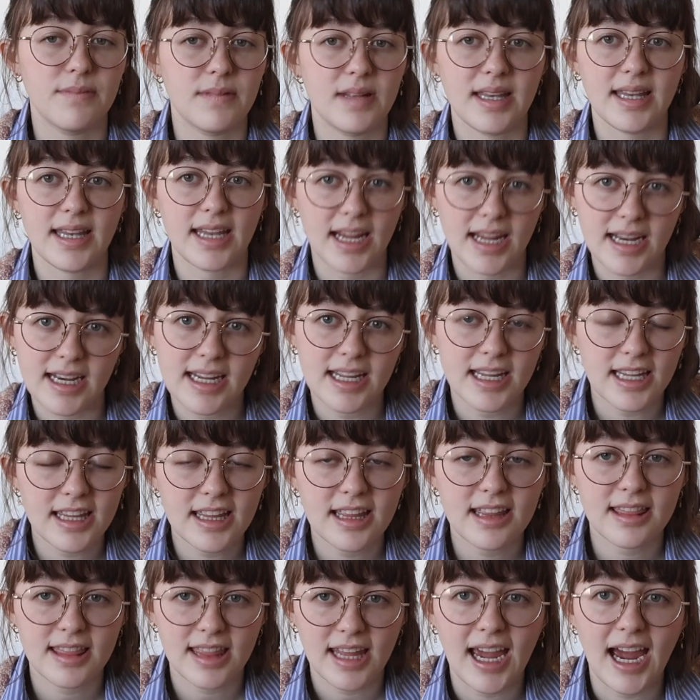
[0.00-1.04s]

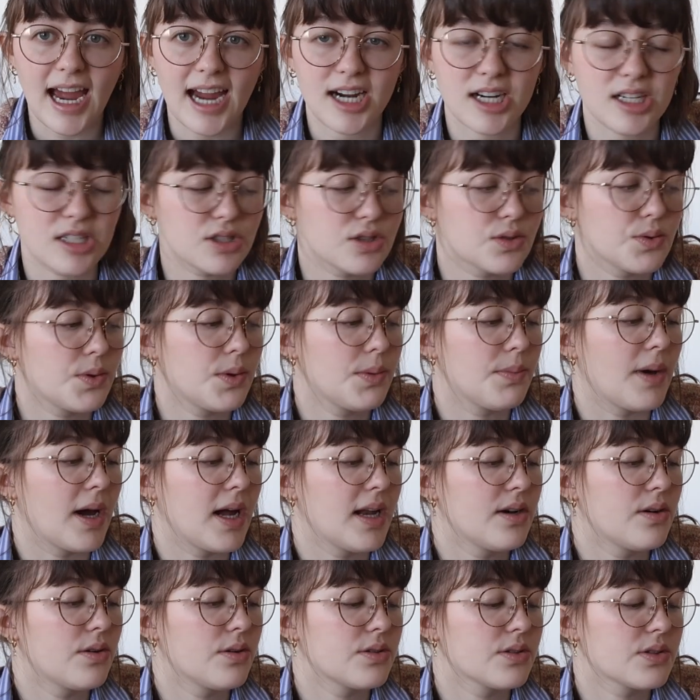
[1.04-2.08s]
knitting the actual
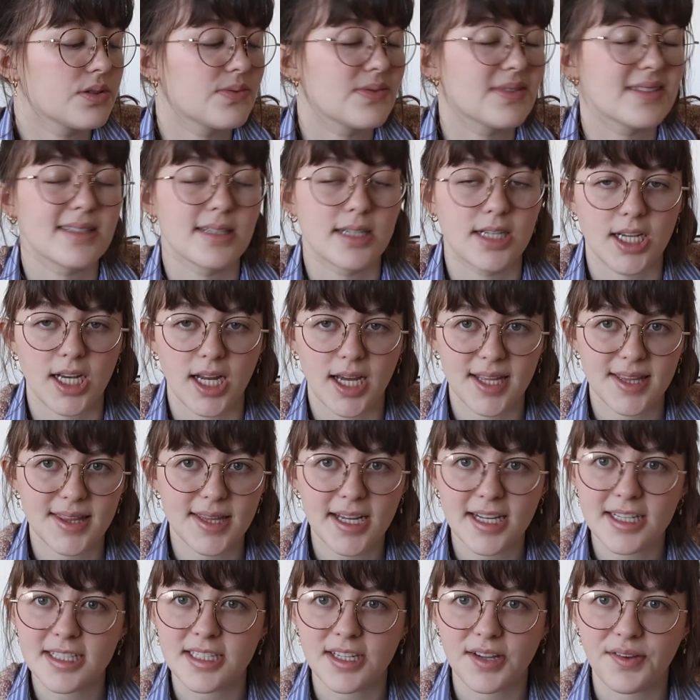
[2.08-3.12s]
buttonholes was not
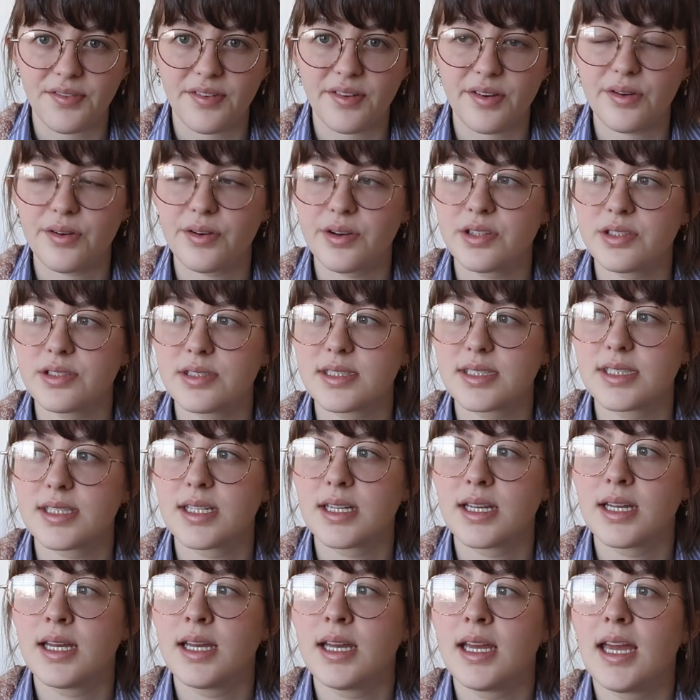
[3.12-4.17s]
that difficult.
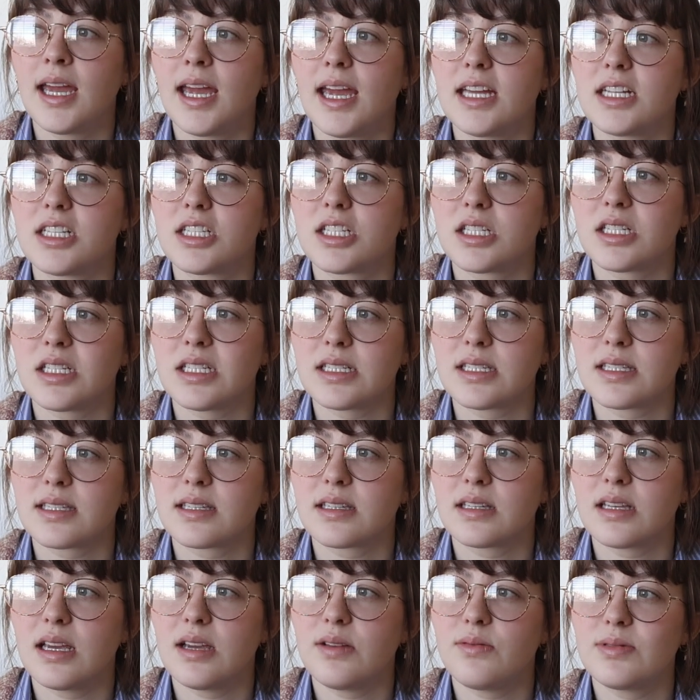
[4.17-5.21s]

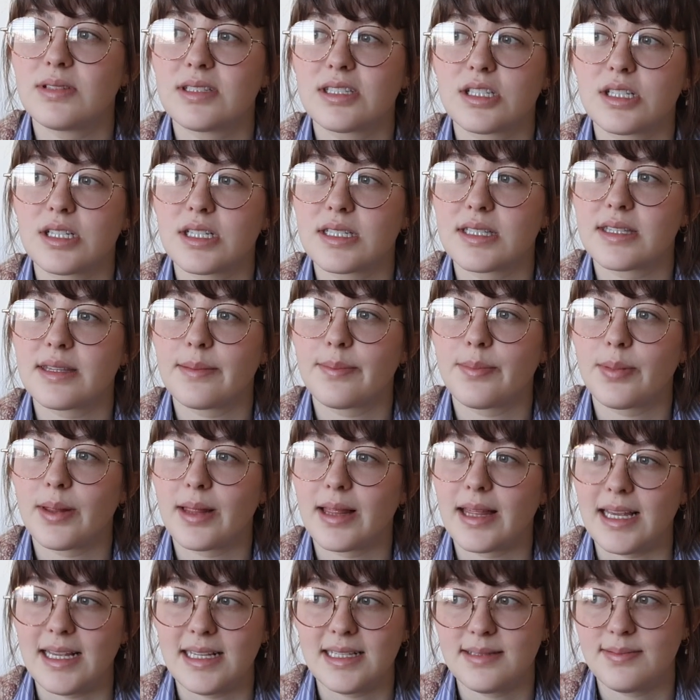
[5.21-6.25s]
It was just the
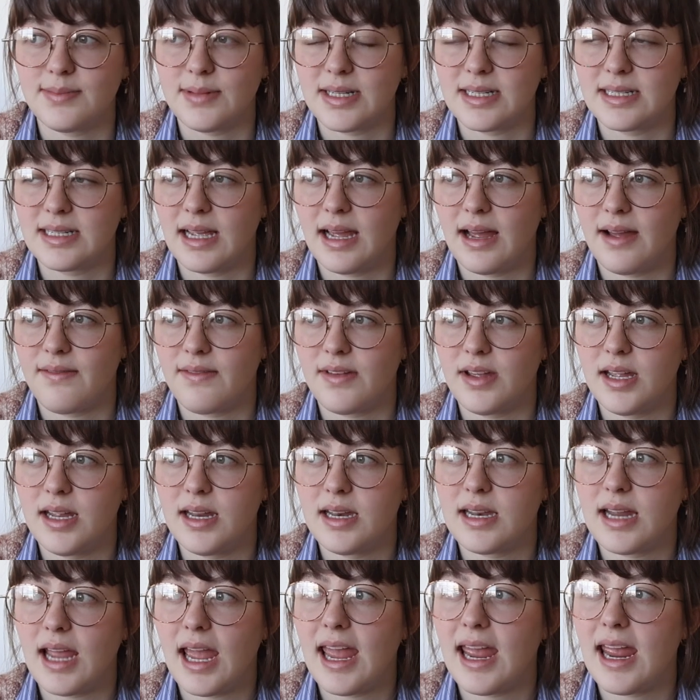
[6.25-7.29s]
placement of
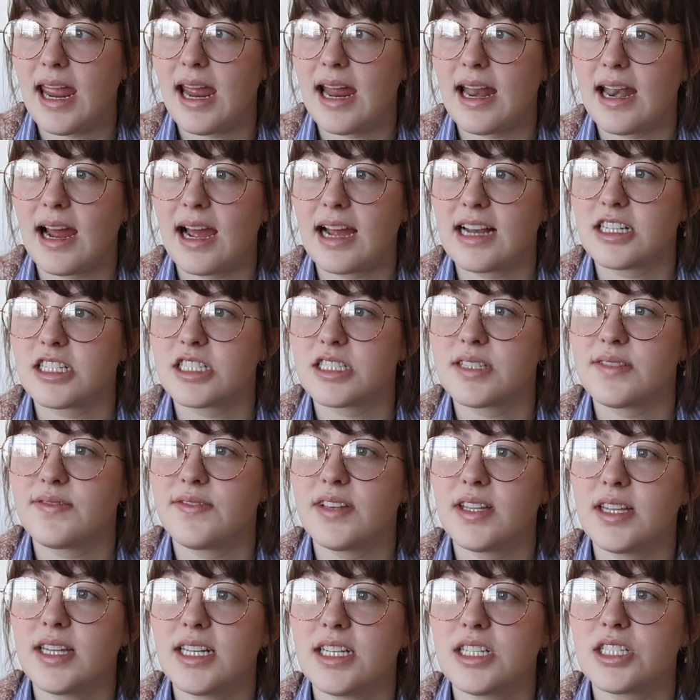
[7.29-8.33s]
it. And I just
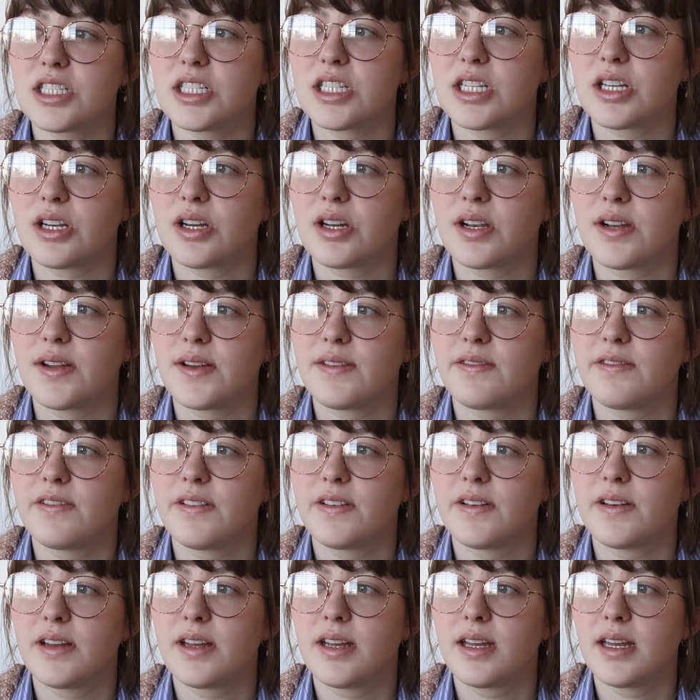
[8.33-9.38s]
feel like she could have
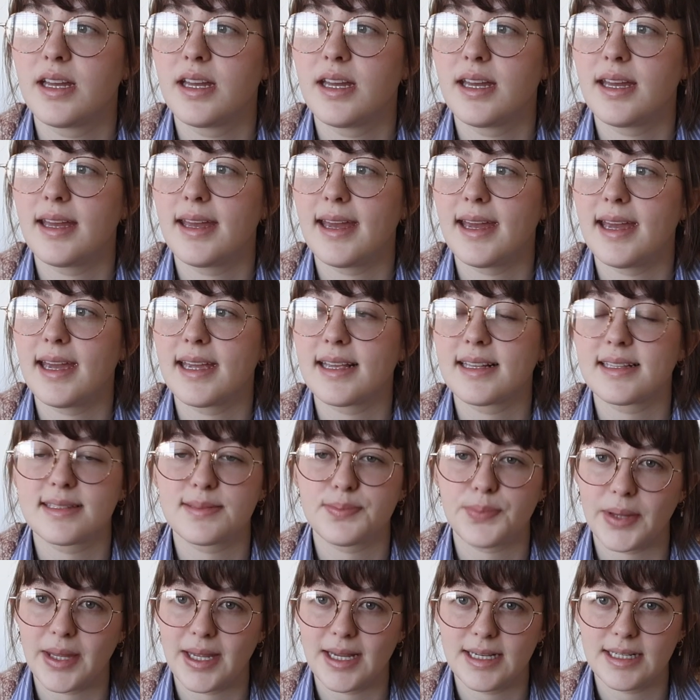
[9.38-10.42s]

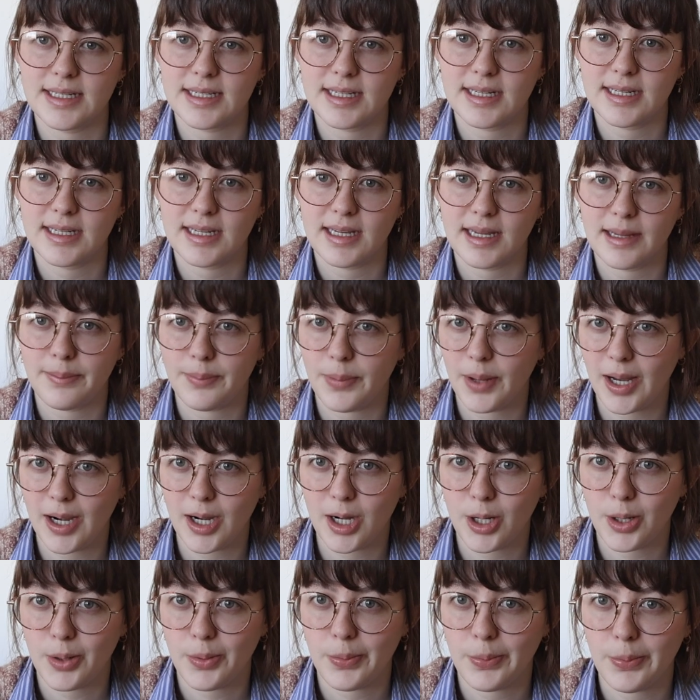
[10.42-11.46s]
explained it
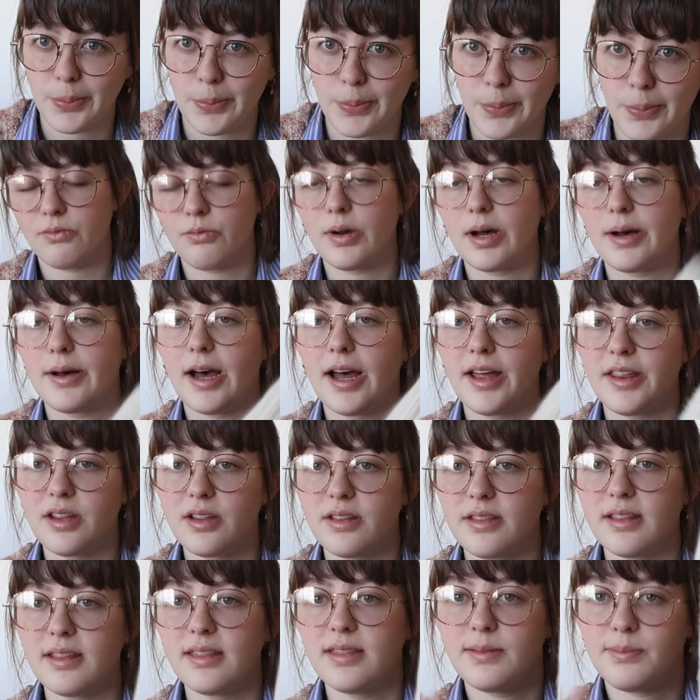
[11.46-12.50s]
better. Well,
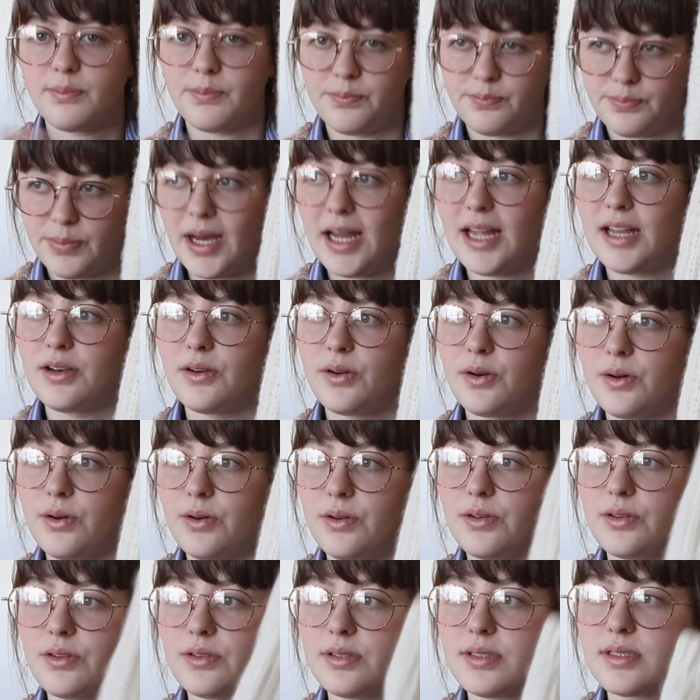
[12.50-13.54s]
other than the
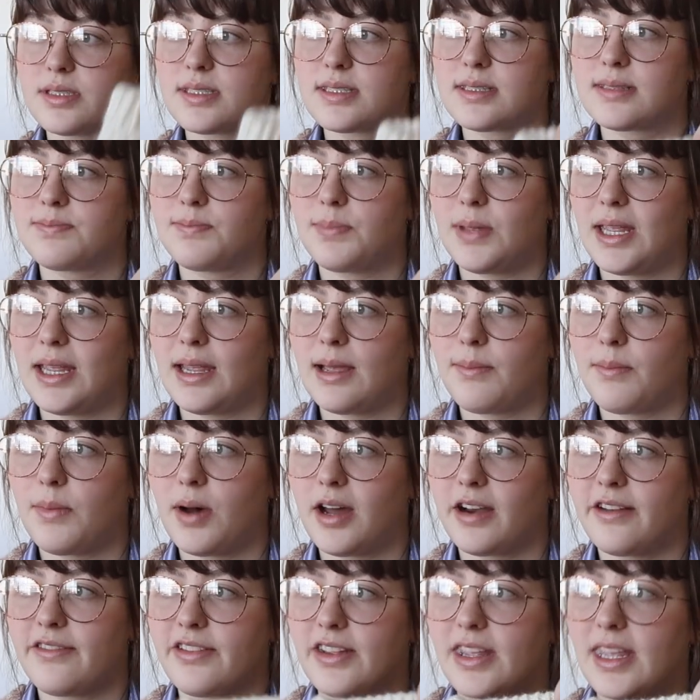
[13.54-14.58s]
buttonholes being a
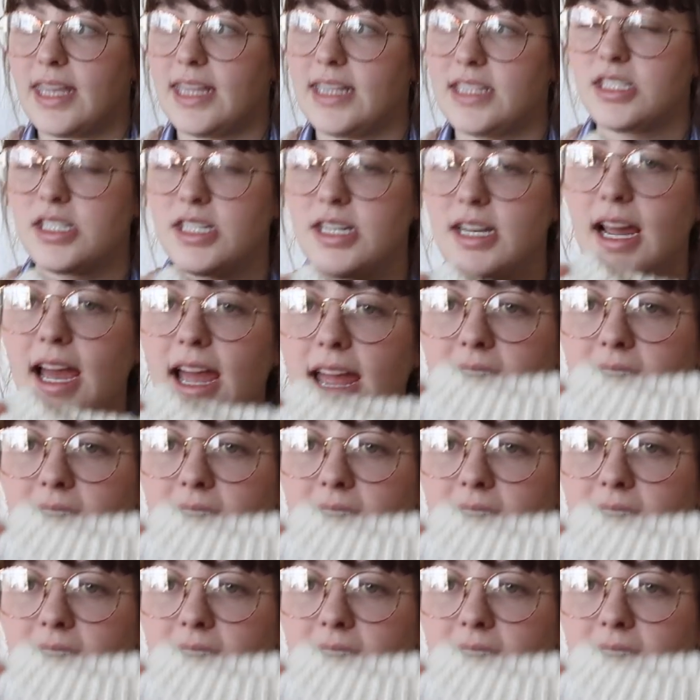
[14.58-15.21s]
modification, I